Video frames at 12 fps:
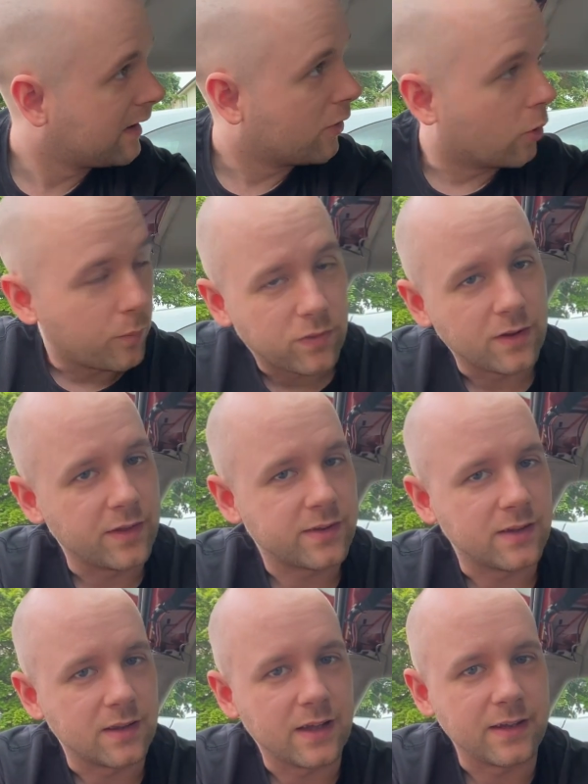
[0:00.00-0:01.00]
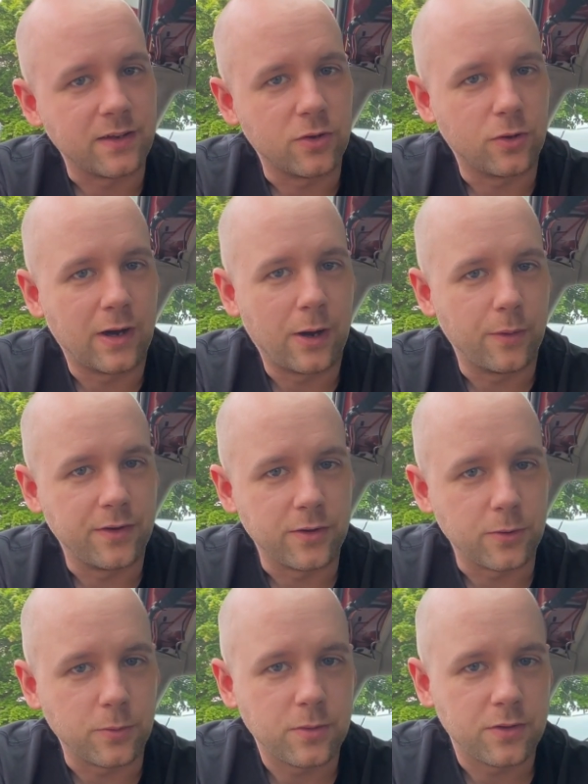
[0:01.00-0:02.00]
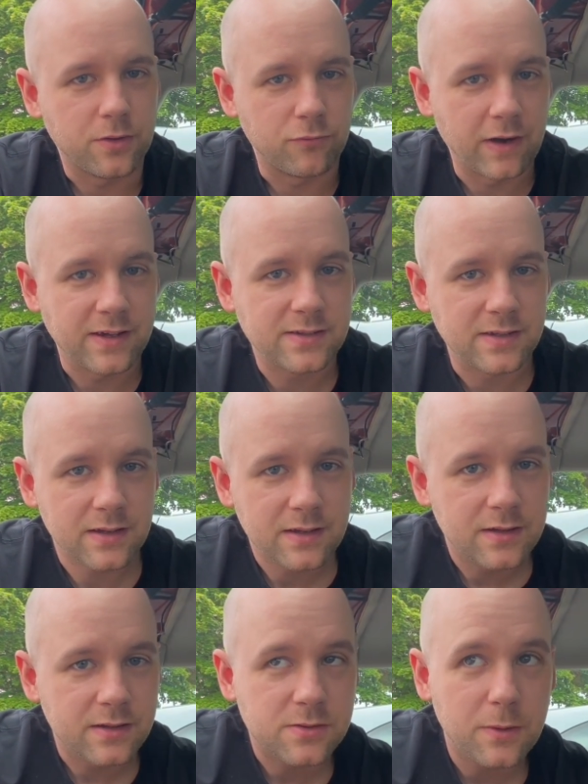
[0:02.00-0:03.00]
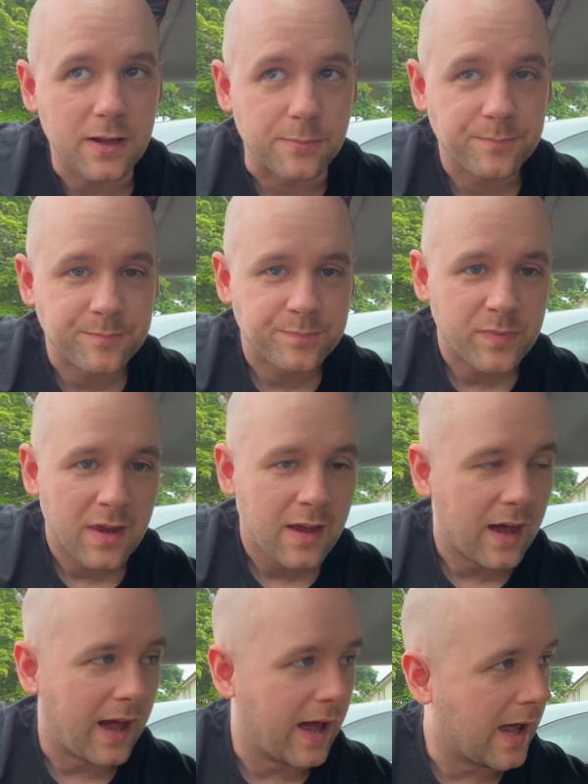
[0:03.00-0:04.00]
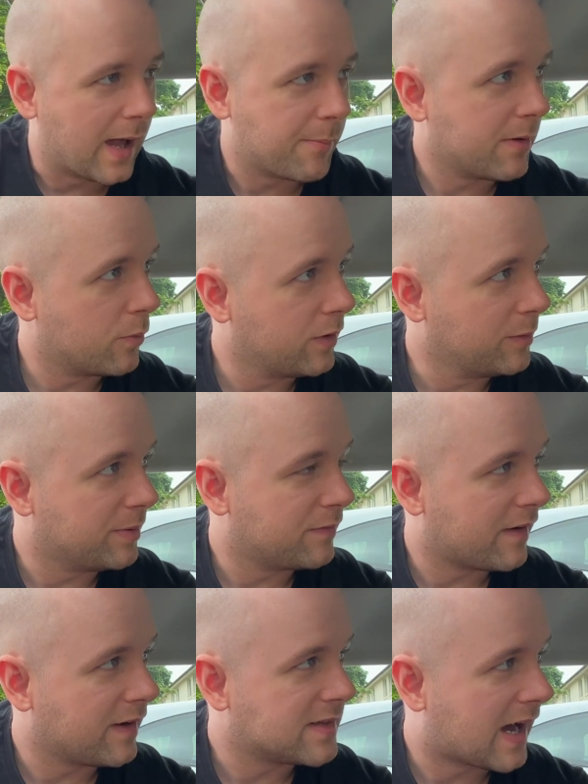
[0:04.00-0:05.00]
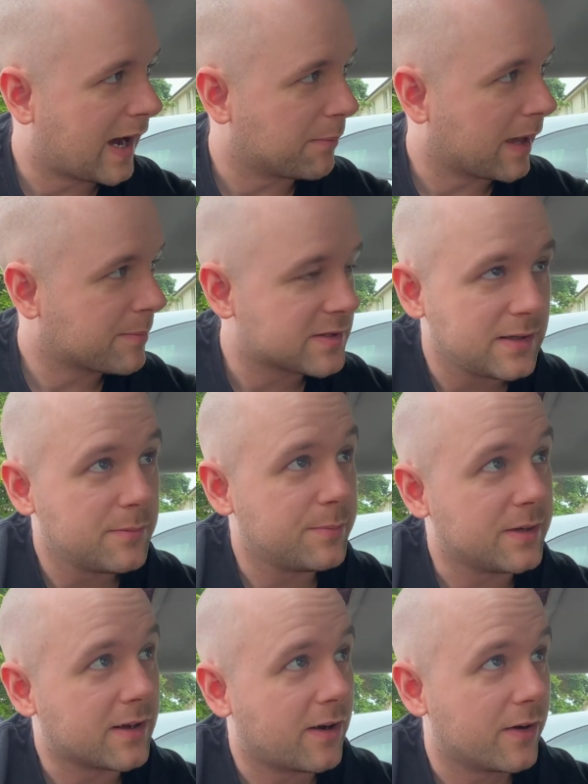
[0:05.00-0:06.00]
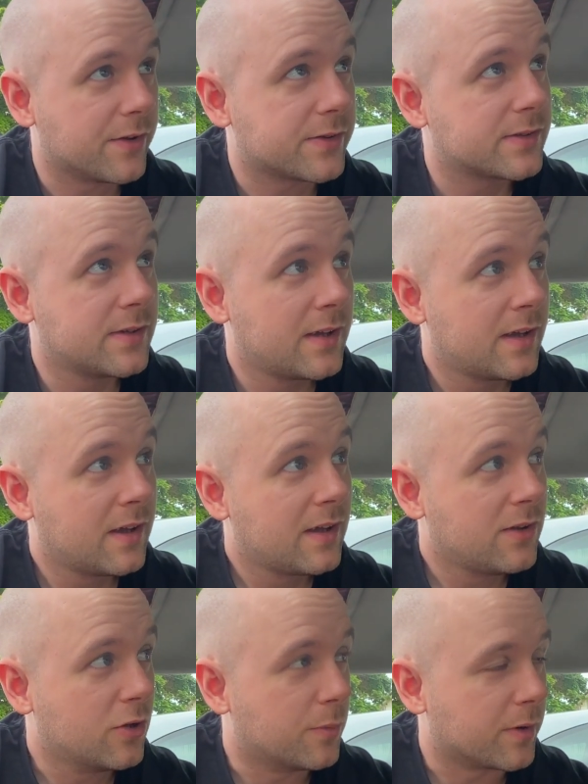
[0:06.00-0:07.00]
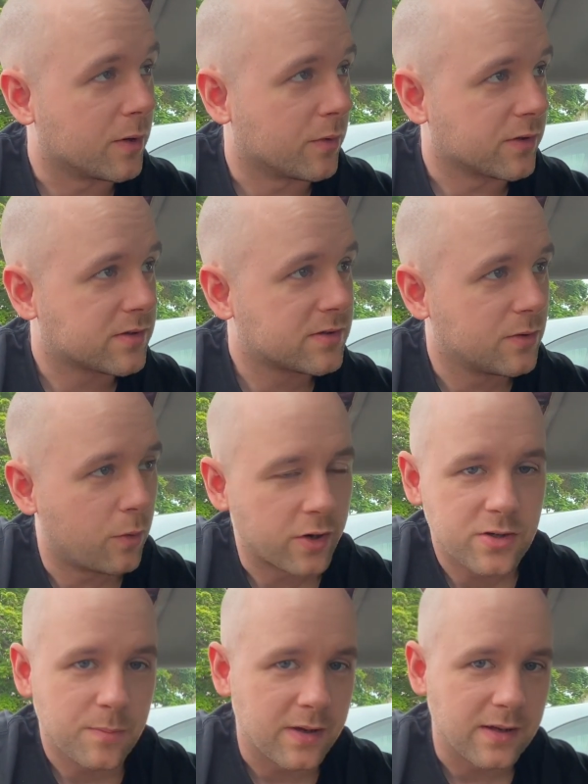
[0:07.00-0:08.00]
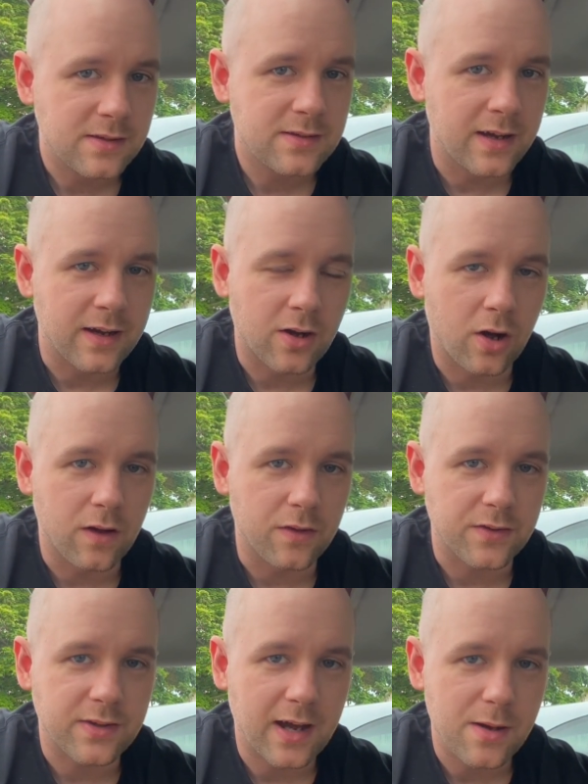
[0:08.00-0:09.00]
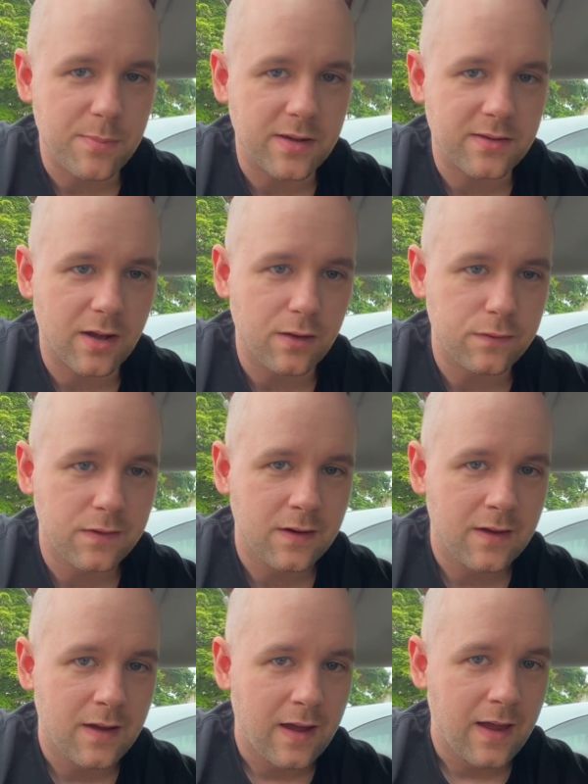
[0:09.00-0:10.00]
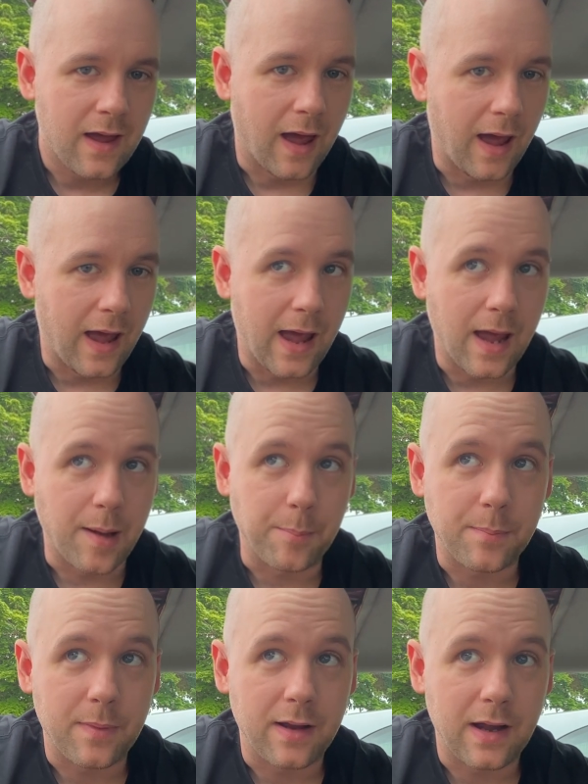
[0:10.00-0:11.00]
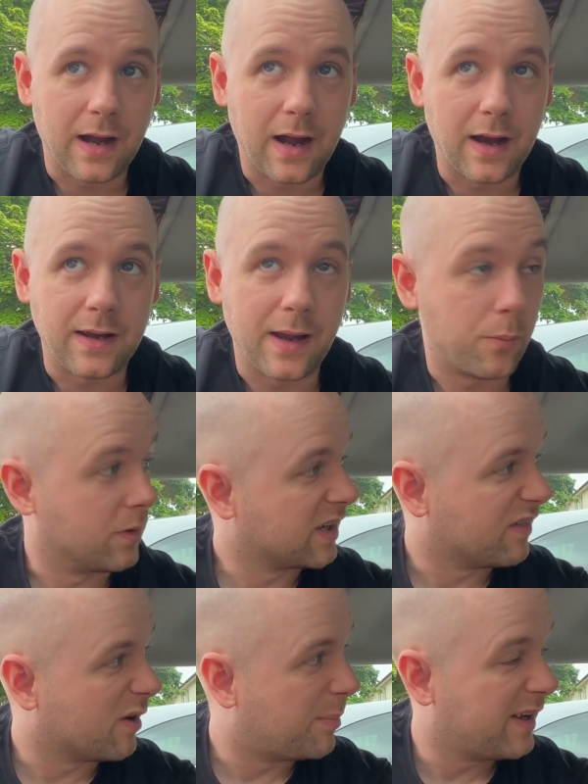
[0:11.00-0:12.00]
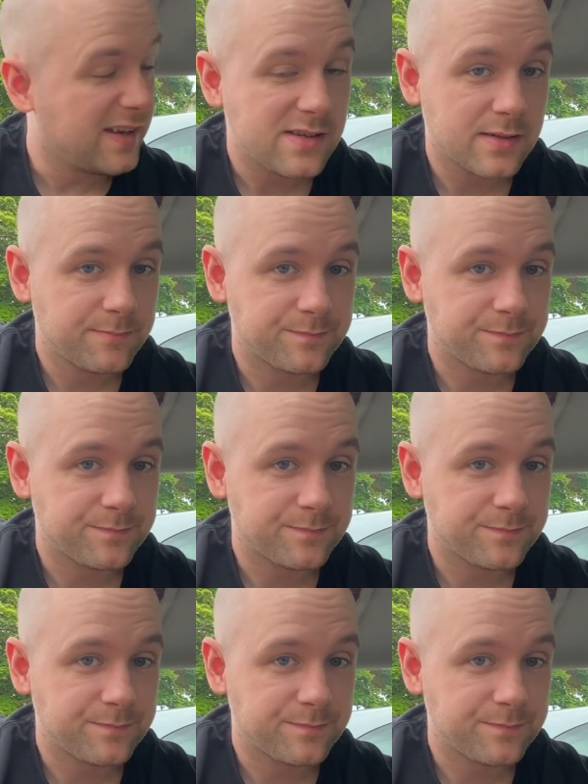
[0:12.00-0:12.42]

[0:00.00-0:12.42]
Hopefully this will let you know how to do the rest as well. It will be very time-lapsey because nobody wants to watch me take all of the side bits off, and then we'll give it a paint.